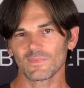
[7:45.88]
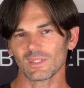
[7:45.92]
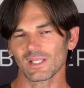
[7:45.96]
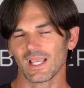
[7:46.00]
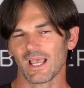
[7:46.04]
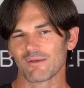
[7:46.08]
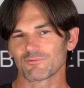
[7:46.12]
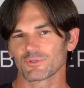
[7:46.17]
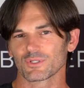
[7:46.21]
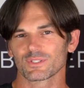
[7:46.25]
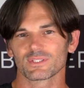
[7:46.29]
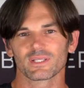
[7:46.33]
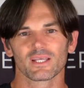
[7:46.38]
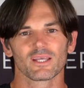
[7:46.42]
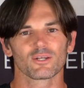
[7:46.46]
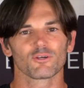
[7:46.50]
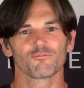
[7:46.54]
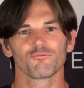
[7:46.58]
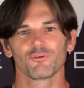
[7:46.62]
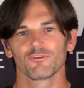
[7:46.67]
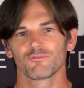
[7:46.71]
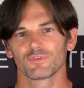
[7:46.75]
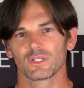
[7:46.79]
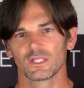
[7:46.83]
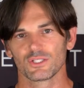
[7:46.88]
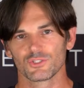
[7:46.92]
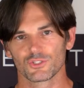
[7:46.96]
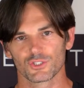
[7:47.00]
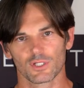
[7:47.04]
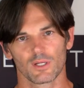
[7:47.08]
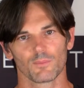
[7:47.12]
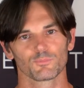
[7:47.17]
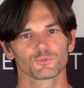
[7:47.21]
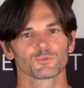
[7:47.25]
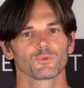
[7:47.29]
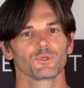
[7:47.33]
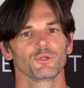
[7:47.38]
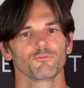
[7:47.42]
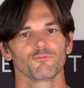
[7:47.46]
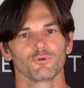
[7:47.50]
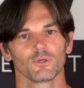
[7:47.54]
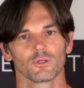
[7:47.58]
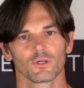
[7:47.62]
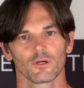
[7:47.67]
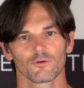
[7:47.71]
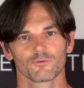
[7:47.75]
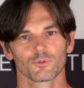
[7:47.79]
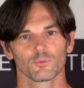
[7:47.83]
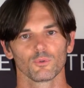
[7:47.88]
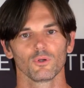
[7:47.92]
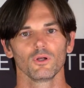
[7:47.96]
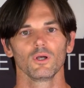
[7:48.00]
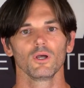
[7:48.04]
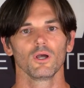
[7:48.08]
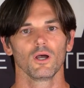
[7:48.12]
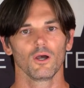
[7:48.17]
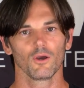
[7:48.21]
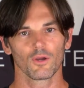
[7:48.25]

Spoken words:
after 10 or 15 jumps where you feel comfortable,